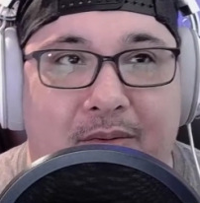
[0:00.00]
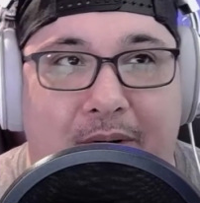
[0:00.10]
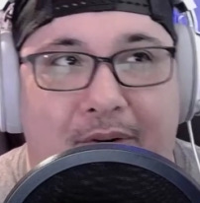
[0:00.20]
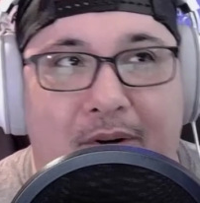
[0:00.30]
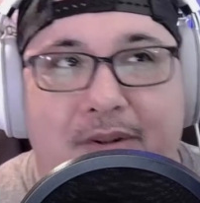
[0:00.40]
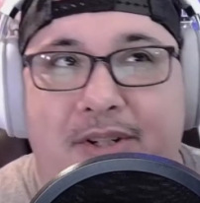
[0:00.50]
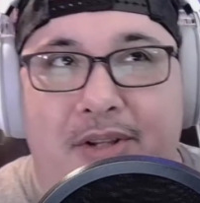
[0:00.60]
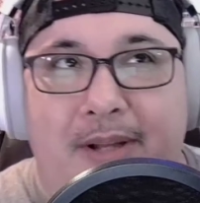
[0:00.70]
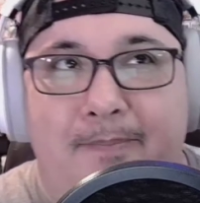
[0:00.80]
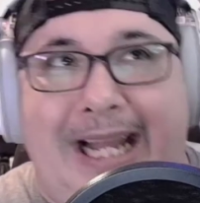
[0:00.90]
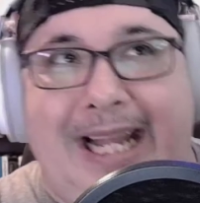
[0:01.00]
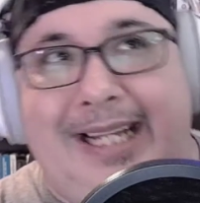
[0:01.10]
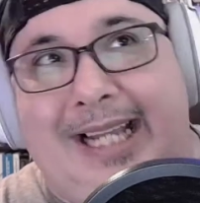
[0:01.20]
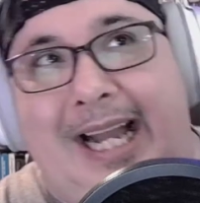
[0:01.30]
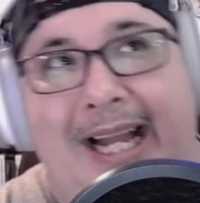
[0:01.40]
refers to the
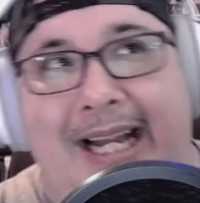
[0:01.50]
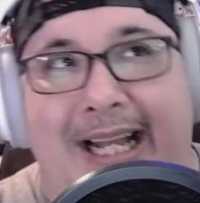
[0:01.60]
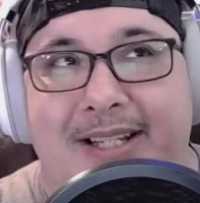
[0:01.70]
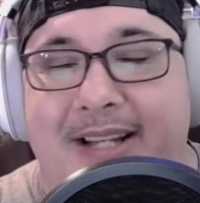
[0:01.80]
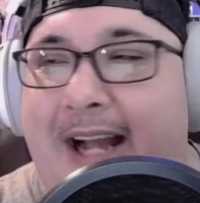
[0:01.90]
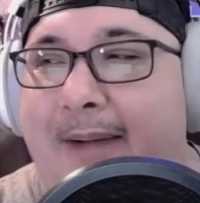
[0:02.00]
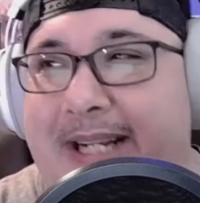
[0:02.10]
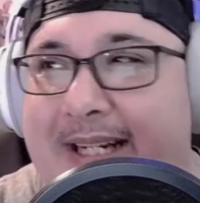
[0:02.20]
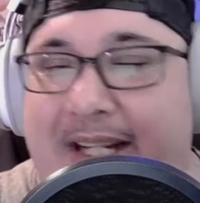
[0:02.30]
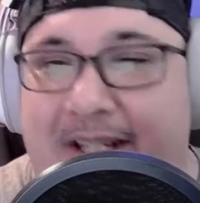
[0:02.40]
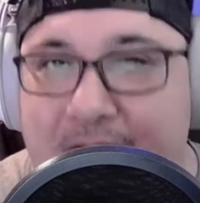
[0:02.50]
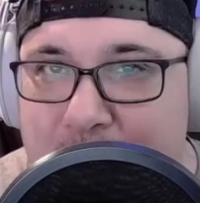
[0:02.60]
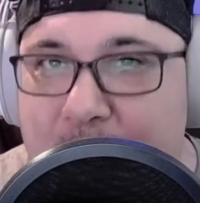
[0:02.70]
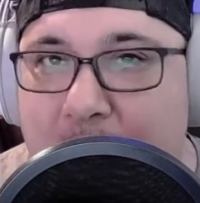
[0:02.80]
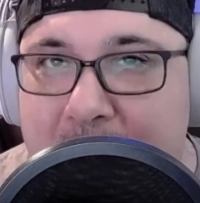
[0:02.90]
main guy as not being like a
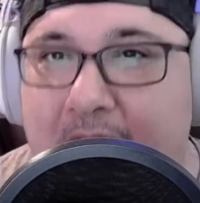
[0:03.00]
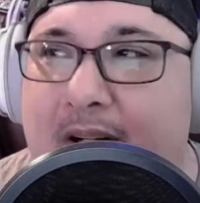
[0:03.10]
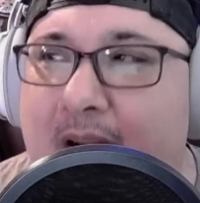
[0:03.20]
true otaku,